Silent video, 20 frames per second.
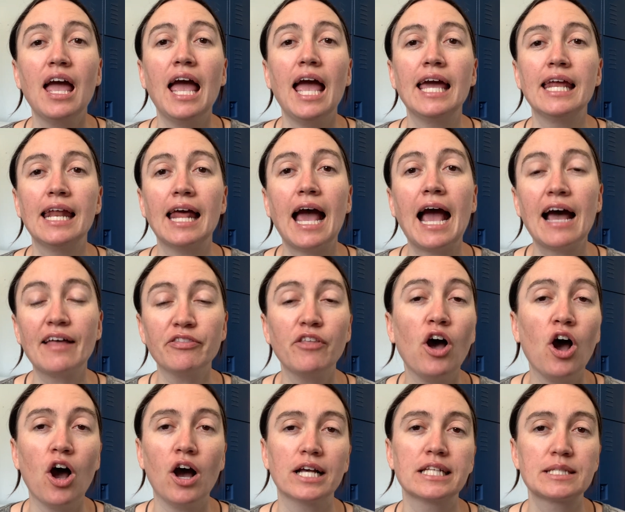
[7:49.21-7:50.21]
and at the
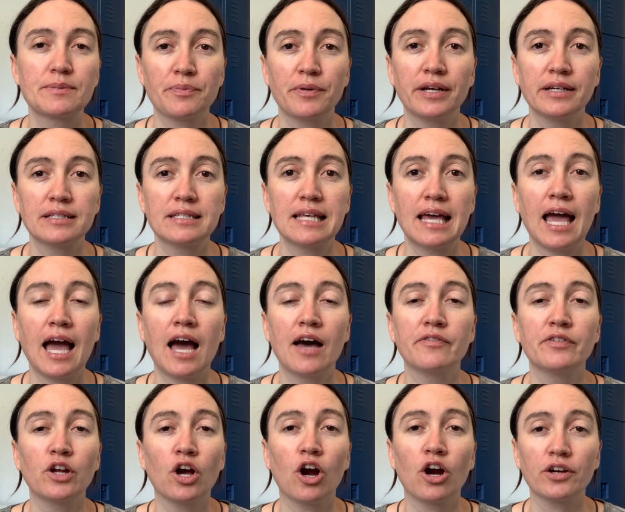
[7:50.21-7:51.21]
hot springs they have
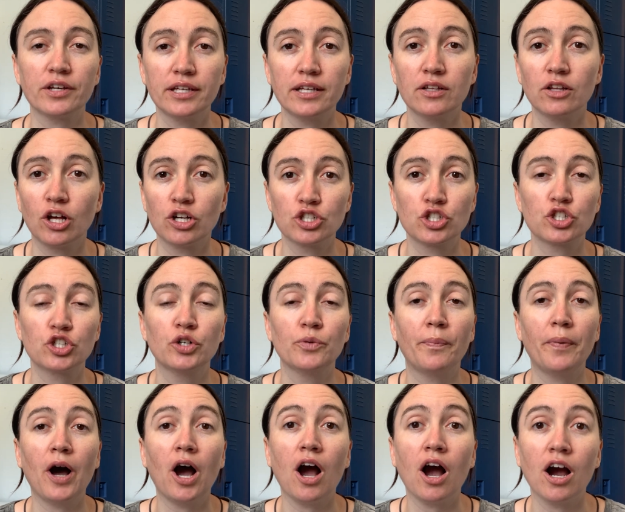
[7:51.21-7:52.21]
an archaeological
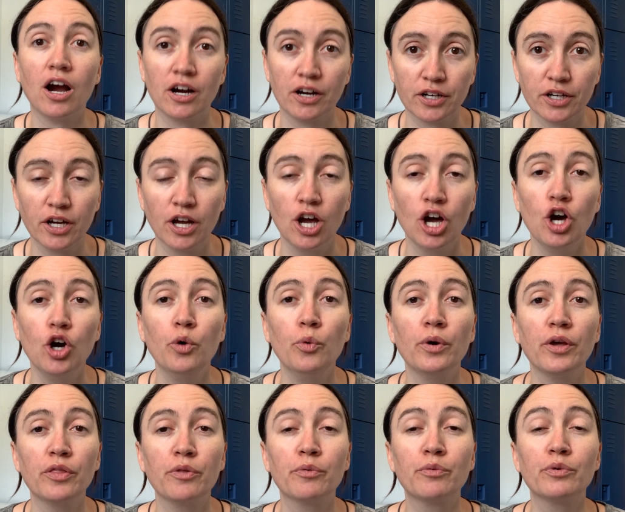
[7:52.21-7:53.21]
park
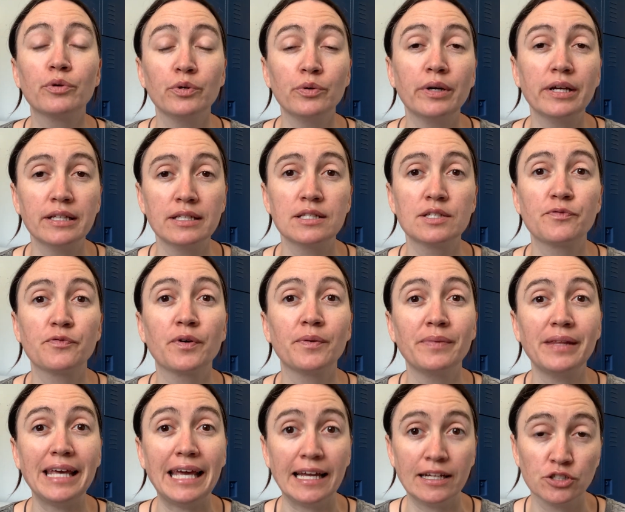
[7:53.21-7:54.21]
with ruins from
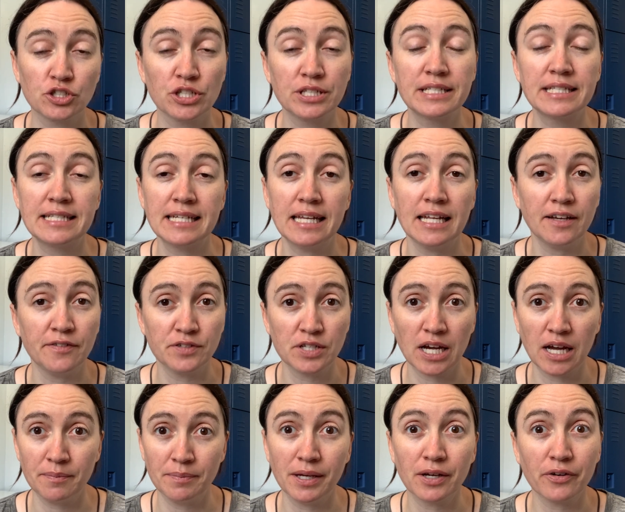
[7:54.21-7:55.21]
the ancient city of
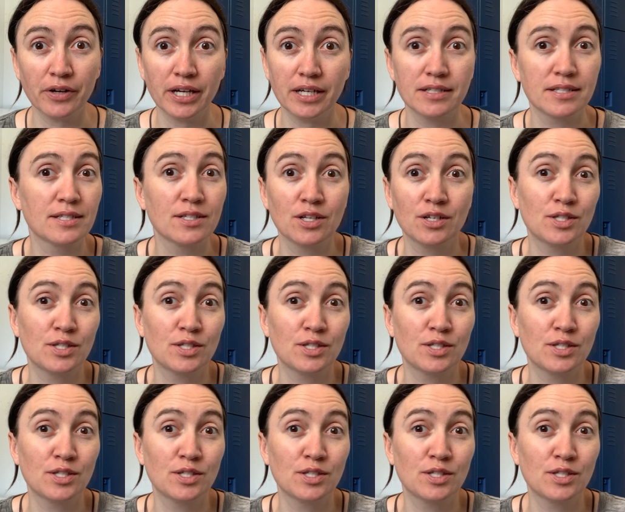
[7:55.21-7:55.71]
Tiberias.